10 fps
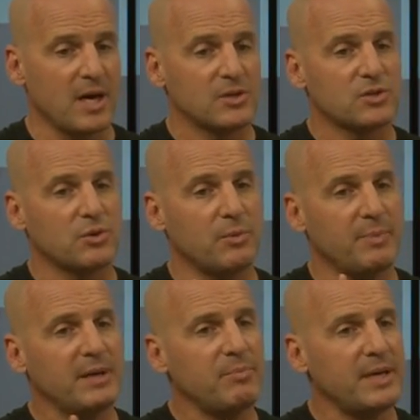So a
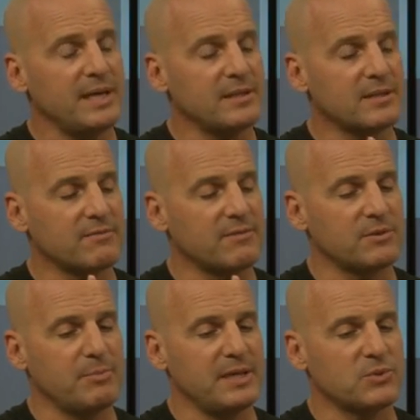big piece of
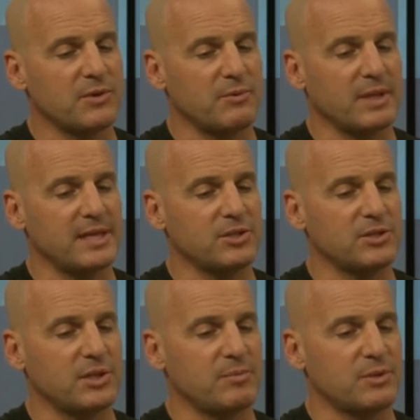peace within
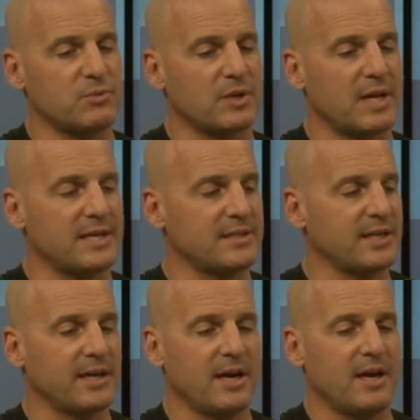relationship is realizing